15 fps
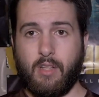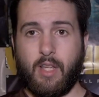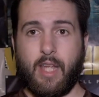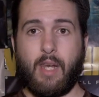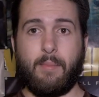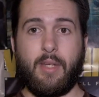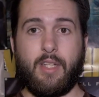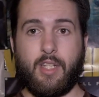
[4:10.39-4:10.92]
And
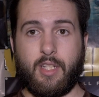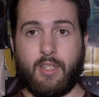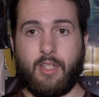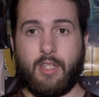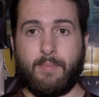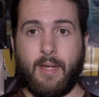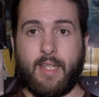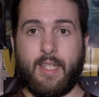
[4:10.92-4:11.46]
I mean, just,
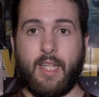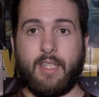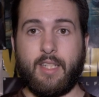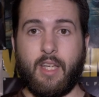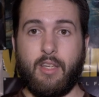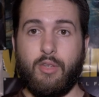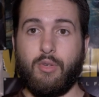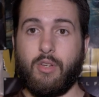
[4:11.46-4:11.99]
just by testing
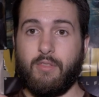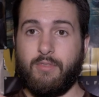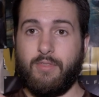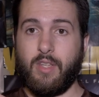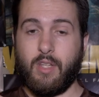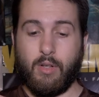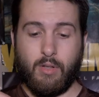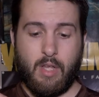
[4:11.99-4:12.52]
it, you can
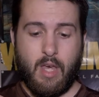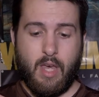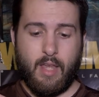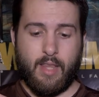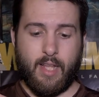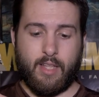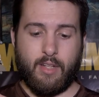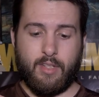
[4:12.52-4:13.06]
feel
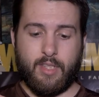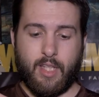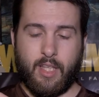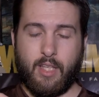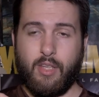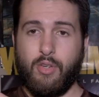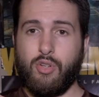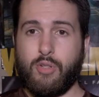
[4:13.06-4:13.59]
that there's a
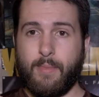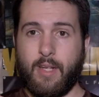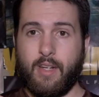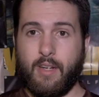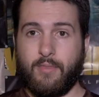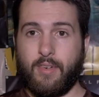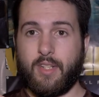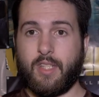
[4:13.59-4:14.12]
huge amount of
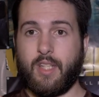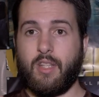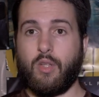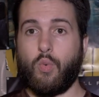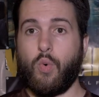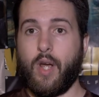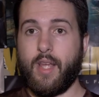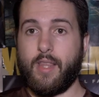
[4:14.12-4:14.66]
difference in the
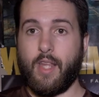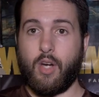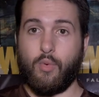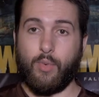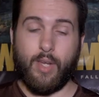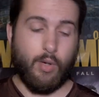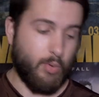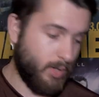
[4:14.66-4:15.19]
way that it
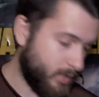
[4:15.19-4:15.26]
recoils.